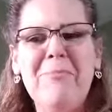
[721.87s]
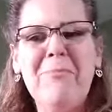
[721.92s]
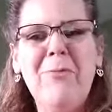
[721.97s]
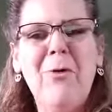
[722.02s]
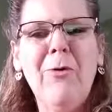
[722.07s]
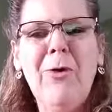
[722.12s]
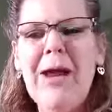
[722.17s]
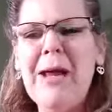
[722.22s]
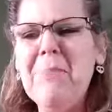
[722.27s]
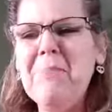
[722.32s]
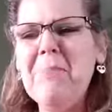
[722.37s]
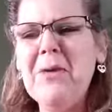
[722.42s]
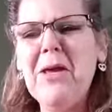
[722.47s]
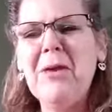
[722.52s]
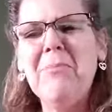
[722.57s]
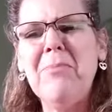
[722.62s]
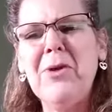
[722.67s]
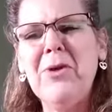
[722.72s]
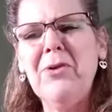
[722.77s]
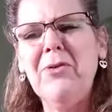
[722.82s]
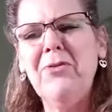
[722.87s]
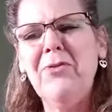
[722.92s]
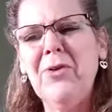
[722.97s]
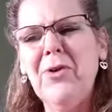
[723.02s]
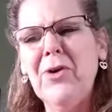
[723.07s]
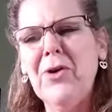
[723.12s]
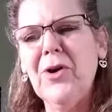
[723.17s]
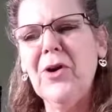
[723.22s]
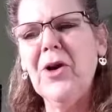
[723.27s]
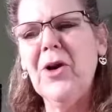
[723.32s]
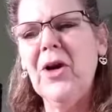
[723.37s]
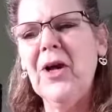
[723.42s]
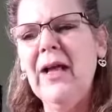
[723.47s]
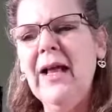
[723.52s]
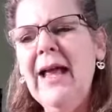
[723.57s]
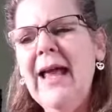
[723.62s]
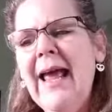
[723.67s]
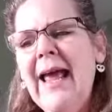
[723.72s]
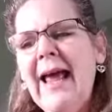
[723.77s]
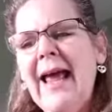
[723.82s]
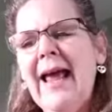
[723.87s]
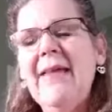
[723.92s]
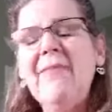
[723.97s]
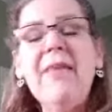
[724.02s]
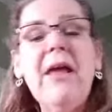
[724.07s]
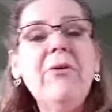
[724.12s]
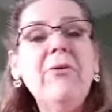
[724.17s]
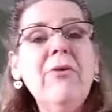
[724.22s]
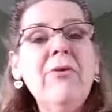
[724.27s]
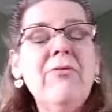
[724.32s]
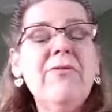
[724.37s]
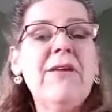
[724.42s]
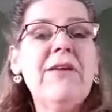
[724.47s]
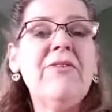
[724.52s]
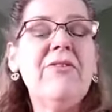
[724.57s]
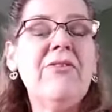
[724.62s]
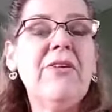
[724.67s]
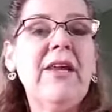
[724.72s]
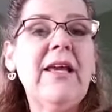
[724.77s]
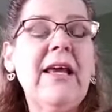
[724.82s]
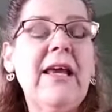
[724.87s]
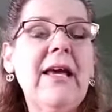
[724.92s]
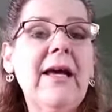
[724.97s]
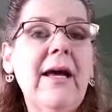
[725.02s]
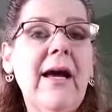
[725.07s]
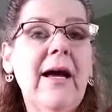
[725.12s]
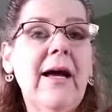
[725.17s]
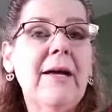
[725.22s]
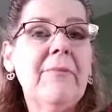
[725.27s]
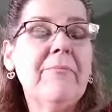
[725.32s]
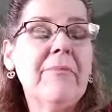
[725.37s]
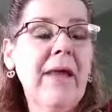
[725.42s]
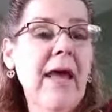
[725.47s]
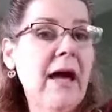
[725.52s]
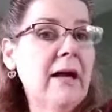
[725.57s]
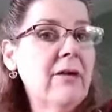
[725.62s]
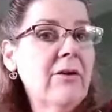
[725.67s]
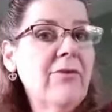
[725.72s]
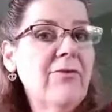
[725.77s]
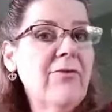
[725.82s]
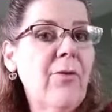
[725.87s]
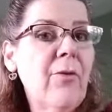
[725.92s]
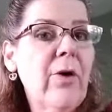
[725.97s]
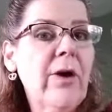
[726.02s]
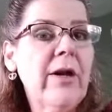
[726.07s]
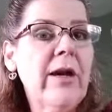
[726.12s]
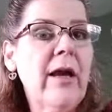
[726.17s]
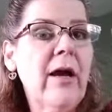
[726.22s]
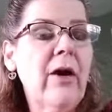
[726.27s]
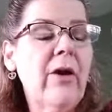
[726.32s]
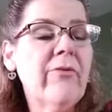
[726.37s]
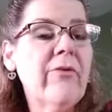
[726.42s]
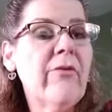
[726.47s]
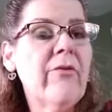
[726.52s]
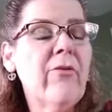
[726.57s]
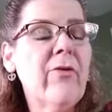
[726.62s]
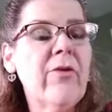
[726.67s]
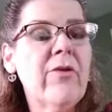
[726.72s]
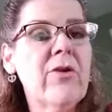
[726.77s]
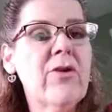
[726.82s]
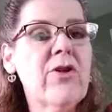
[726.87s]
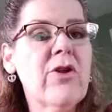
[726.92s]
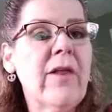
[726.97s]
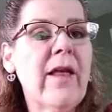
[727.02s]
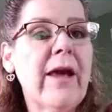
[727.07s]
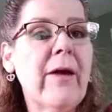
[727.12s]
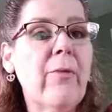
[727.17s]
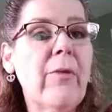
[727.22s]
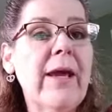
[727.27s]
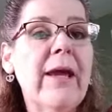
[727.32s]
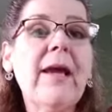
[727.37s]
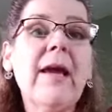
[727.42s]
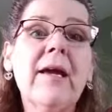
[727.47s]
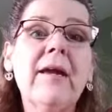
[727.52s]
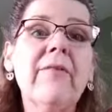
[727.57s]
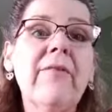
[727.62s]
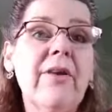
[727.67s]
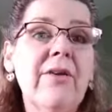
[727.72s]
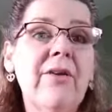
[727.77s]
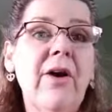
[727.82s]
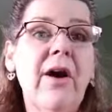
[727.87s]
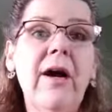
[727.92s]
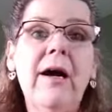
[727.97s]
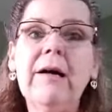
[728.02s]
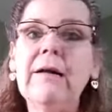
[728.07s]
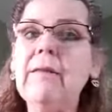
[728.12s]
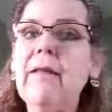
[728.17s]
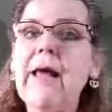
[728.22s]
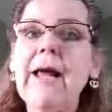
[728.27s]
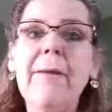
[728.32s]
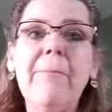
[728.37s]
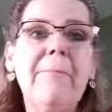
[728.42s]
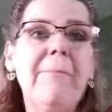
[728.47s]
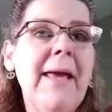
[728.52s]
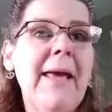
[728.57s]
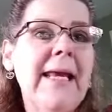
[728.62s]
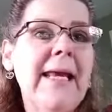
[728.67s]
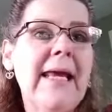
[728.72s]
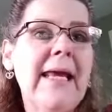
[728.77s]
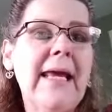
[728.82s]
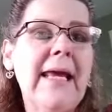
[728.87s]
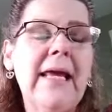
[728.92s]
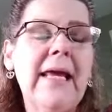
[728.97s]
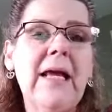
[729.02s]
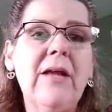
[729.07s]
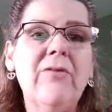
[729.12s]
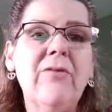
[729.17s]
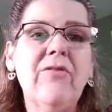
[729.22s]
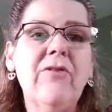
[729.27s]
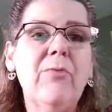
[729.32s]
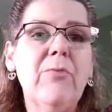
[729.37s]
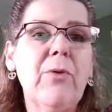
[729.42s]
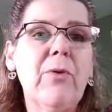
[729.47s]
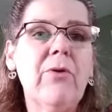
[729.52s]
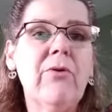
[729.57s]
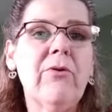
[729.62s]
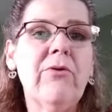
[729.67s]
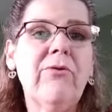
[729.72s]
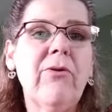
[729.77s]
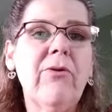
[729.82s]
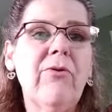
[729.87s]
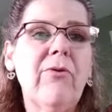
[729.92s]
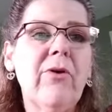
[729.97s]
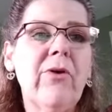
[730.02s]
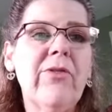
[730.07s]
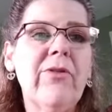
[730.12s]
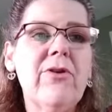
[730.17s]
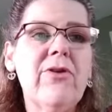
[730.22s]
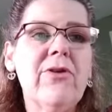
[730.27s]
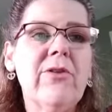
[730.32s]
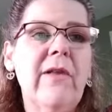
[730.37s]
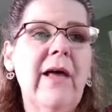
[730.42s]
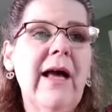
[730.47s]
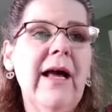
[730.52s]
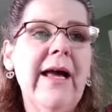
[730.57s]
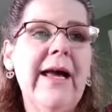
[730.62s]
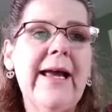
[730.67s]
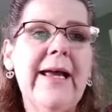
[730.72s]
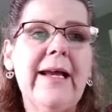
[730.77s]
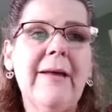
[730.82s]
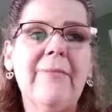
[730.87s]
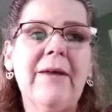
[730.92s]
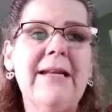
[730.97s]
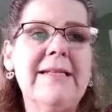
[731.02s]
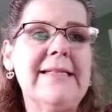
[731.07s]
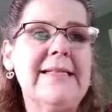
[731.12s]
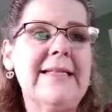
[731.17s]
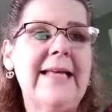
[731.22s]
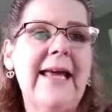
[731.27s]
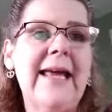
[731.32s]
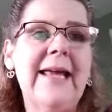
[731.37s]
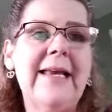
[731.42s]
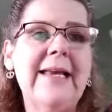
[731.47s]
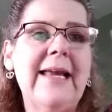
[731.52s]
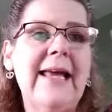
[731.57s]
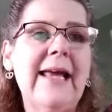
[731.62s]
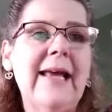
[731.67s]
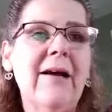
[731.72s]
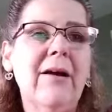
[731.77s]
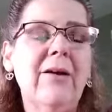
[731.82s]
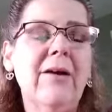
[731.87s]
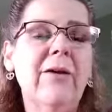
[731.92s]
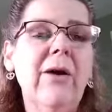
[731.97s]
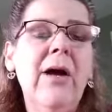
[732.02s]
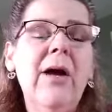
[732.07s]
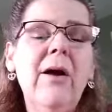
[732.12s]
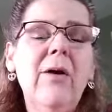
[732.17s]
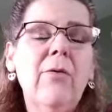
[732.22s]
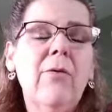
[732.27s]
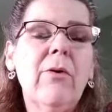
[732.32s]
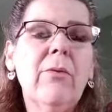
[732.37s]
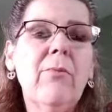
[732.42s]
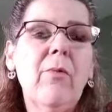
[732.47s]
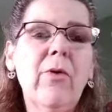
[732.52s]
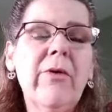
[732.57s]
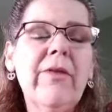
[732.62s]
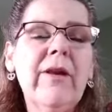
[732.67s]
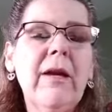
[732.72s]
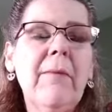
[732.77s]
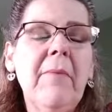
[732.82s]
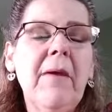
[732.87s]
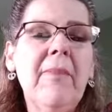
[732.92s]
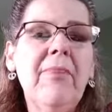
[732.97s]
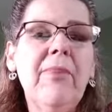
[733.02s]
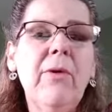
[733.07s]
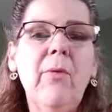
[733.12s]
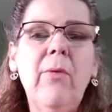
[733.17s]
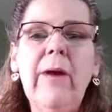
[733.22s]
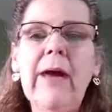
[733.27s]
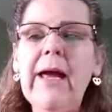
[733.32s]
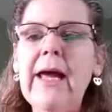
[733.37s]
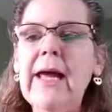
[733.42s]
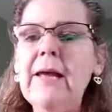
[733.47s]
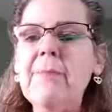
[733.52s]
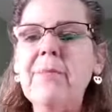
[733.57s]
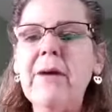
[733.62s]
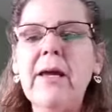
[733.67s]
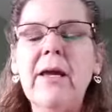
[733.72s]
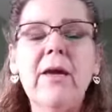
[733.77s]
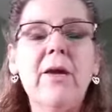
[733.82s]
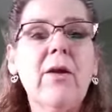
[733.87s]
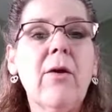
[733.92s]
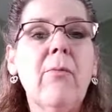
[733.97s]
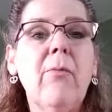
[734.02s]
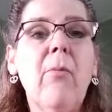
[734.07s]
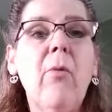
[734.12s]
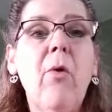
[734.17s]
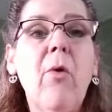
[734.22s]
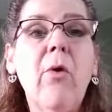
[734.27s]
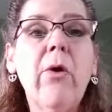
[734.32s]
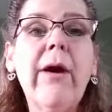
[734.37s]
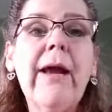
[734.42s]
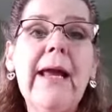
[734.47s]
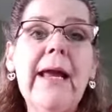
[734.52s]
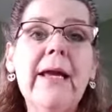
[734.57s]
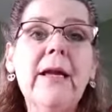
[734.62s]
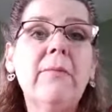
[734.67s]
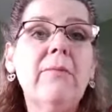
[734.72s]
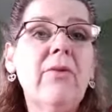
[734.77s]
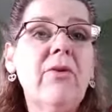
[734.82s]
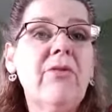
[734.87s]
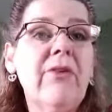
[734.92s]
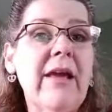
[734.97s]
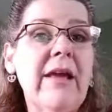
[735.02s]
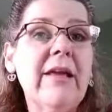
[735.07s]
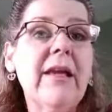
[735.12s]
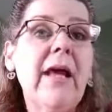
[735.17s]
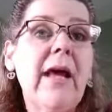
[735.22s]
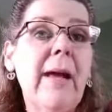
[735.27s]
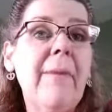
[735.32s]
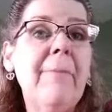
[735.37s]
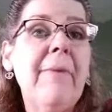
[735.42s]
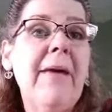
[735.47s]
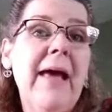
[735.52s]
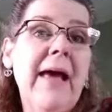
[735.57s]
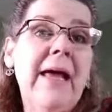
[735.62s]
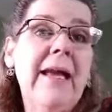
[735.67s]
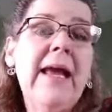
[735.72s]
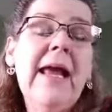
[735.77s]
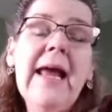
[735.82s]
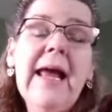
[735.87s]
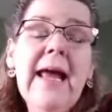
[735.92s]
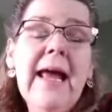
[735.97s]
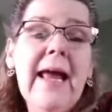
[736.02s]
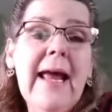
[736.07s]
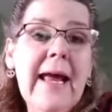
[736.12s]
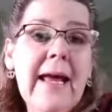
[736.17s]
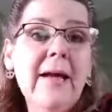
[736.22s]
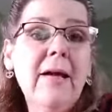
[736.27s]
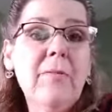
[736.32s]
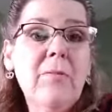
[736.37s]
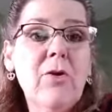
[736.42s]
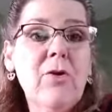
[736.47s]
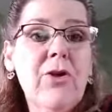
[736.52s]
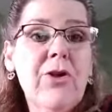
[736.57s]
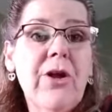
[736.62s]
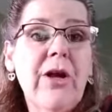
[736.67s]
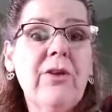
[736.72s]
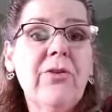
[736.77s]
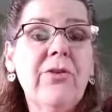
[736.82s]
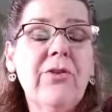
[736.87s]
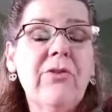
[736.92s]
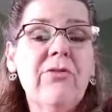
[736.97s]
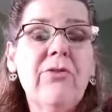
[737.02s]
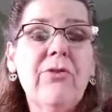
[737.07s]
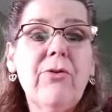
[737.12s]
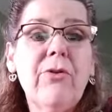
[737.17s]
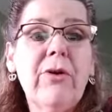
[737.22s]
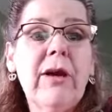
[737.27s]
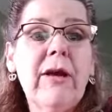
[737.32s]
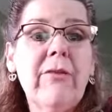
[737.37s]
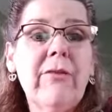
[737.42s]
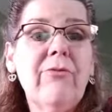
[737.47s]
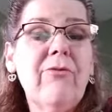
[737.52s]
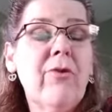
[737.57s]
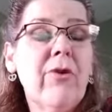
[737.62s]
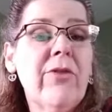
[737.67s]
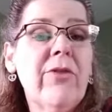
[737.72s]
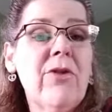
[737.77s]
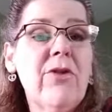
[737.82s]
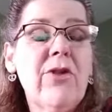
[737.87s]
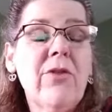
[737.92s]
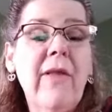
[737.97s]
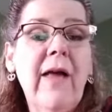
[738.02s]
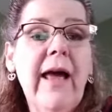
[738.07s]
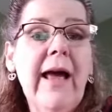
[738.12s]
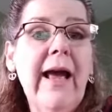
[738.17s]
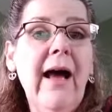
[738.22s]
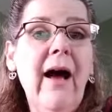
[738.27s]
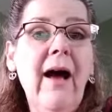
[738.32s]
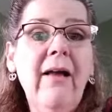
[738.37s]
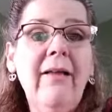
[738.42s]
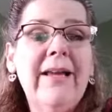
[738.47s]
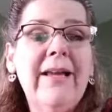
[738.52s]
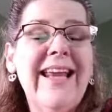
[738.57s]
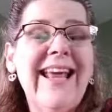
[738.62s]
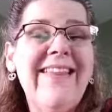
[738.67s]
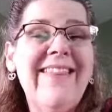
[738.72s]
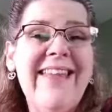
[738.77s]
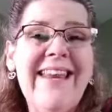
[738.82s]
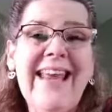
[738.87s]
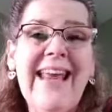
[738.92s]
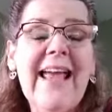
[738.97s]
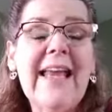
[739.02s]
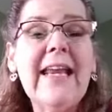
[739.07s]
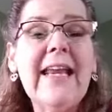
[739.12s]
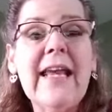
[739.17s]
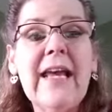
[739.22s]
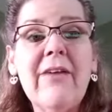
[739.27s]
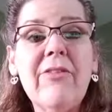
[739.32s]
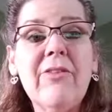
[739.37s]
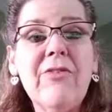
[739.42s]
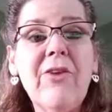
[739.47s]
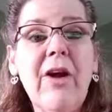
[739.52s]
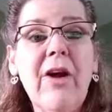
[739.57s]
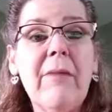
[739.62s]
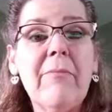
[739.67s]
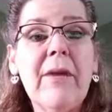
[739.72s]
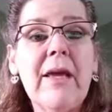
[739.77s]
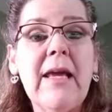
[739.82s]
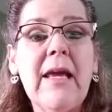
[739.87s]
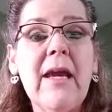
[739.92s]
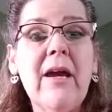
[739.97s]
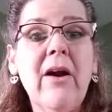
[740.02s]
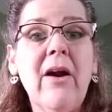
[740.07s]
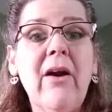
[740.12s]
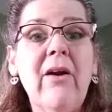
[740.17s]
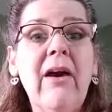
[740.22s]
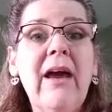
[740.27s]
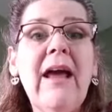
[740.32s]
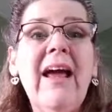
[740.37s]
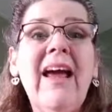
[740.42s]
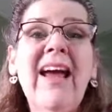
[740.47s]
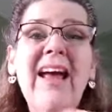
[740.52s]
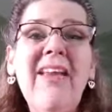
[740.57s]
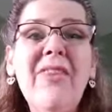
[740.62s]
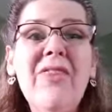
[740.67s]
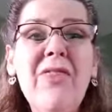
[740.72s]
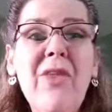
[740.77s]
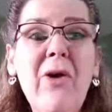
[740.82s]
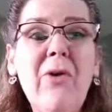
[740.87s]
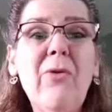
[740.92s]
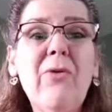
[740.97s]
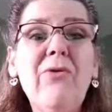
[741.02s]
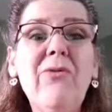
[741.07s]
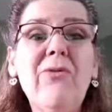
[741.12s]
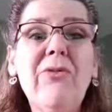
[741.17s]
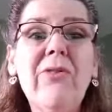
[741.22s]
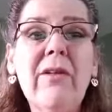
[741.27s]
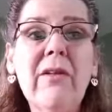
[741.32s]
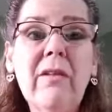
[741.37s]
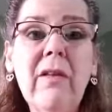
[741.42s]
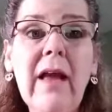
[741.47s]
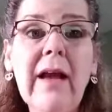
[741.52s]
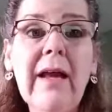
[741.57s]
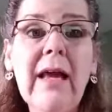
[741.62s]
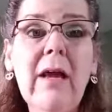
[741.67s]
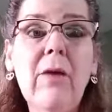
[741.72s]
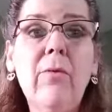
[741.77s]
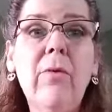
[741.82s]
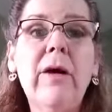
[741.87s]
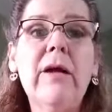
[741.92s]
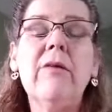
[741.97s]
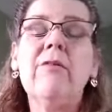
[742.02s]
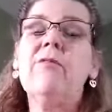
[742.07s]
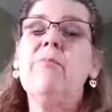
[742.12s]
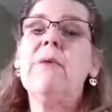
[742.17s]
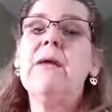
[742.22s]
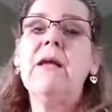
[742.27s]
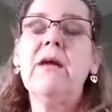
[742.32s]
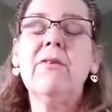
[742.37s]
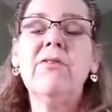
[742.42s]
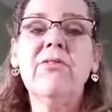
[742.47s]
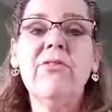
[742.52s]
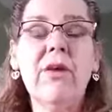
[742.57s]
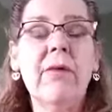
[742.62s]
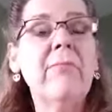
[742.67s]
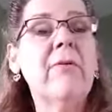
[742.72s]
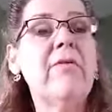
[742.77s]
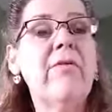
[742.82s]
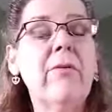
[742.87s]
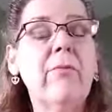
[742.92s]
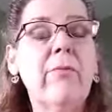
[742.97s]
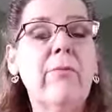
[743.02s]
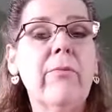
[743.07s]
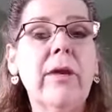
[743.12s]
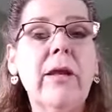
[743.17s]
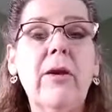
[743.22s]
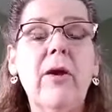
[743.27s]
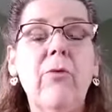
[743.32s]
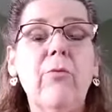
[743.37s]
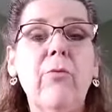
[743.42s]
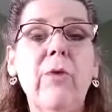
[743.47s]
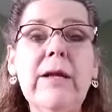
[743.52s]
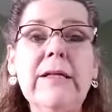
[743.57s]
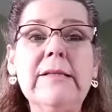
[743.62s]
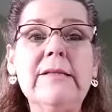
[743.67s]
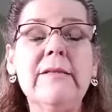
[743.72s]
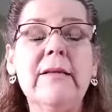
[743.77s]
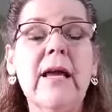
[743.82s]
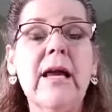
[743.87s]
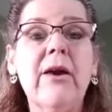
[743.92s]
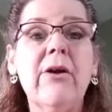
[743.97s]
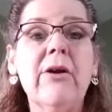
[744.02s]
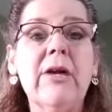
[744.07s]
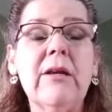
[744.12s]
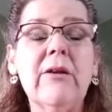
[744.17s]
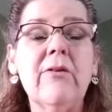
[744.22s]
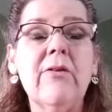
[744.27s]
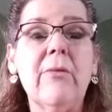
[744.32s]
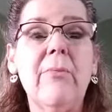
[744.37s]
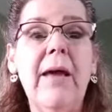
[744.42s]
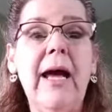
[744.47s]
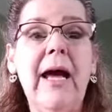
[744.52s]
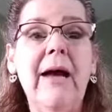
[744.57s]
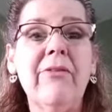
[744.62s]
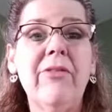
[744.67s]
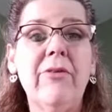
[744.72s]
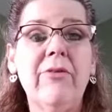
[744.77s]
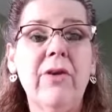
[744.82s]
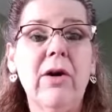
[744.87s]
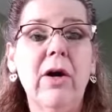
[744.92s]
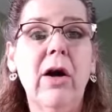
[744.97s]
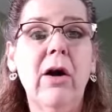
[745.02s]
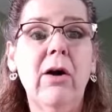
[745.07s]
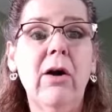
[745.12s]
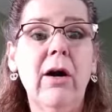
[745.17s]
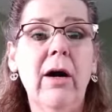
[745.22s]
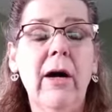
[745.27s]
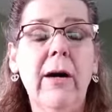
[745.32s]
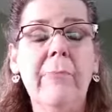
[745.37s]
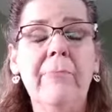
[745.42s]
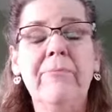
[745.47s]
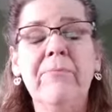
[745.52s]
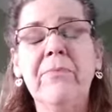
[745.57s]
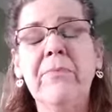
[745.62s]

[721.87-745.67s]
Great, big, beautiful girl. And they were visiting California over 4th of July weekend, and the dog, like many, gets spooked for 4th of July. And I'm going to say it now, we're more than a month away, but more animals end up at animal shelters during the 4th of July holiday than any other time of year. And those are the lucky ones, because some of them, run scared into the path of a car.